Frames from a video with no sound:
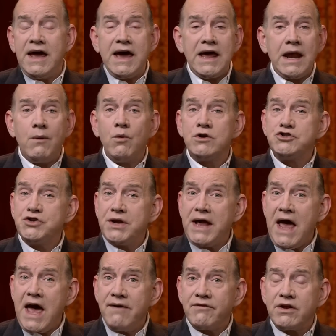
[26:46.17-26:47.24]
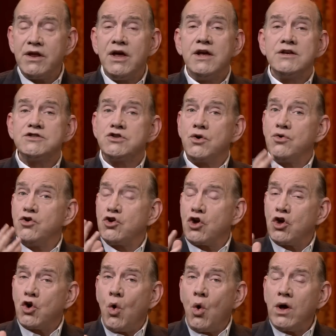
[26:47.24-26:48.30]
and I want you to have it. So you
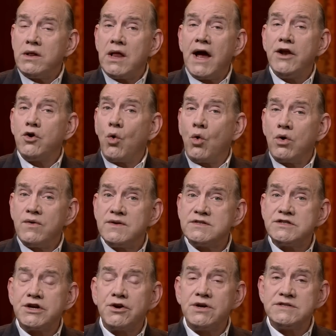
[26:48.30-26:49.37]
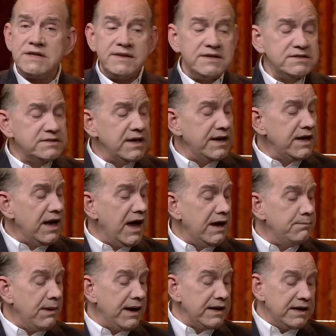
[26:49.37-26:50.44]
can go online to order the series and the study
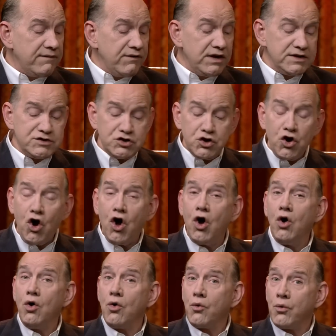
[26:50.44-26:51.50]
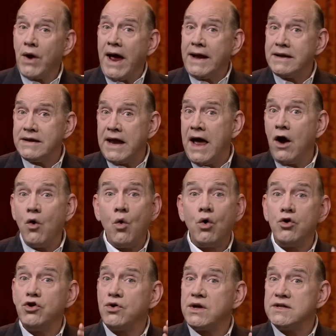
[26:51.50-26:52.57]
guide by giving us a call right now,
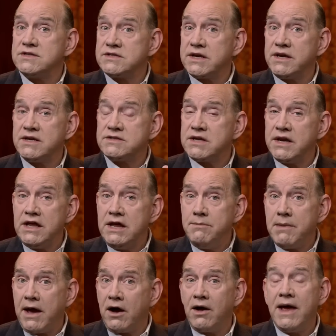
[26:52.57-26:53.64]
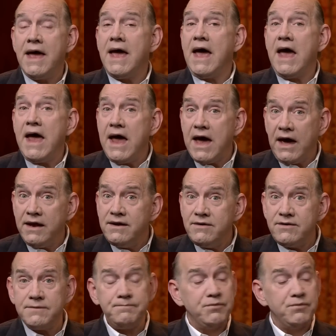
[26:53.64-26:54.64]
or you can send us an email. And